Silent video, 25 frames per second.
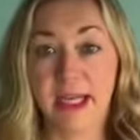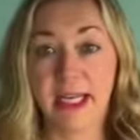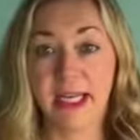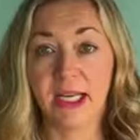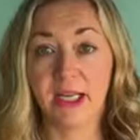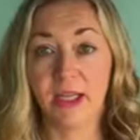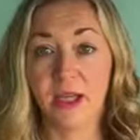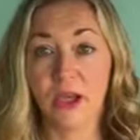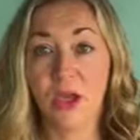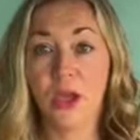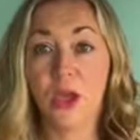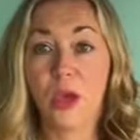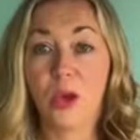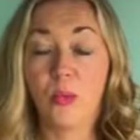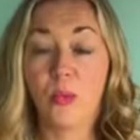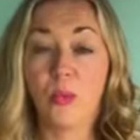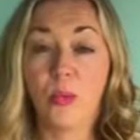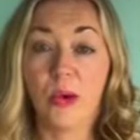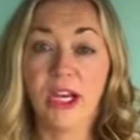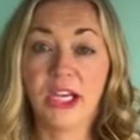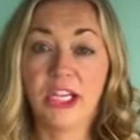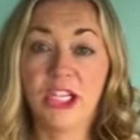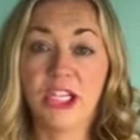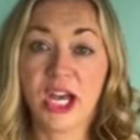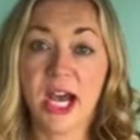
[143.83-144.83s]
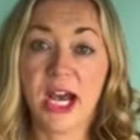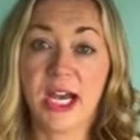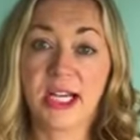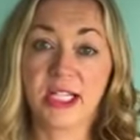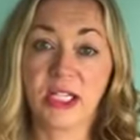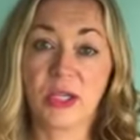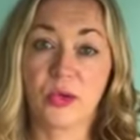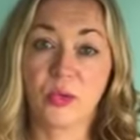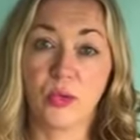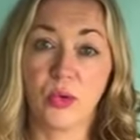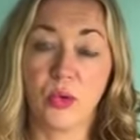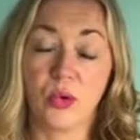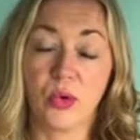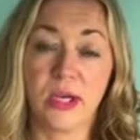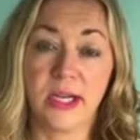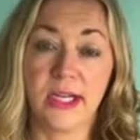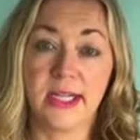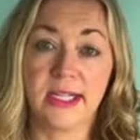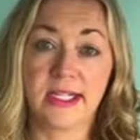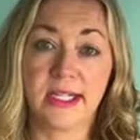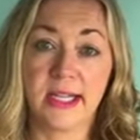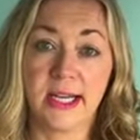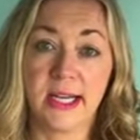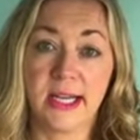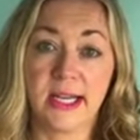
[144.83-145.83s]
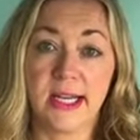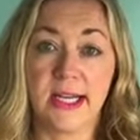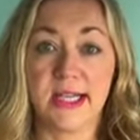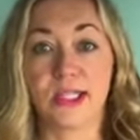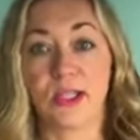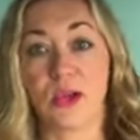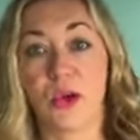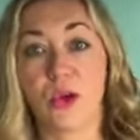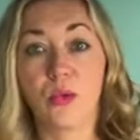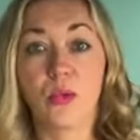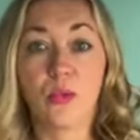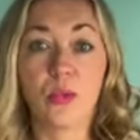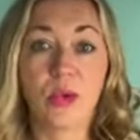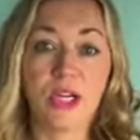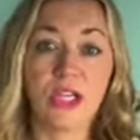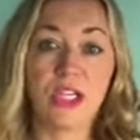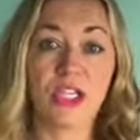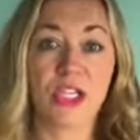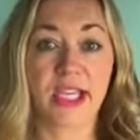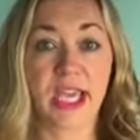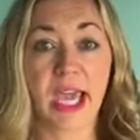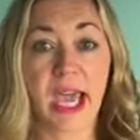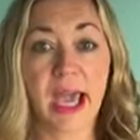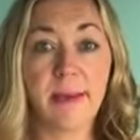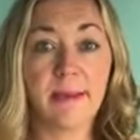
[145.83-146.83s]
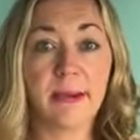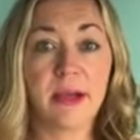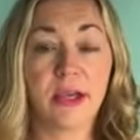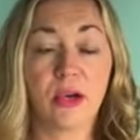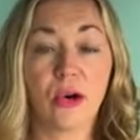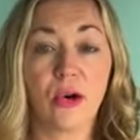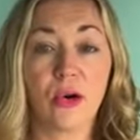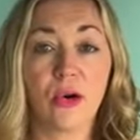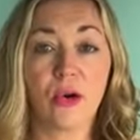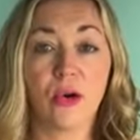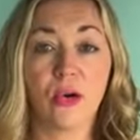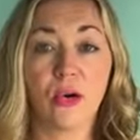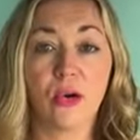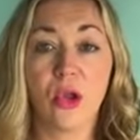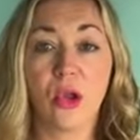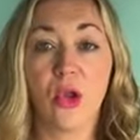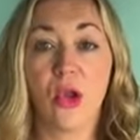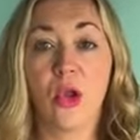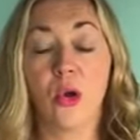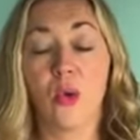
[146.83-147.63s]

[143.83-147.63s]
mean? Which hazard warning sign is on which chemical?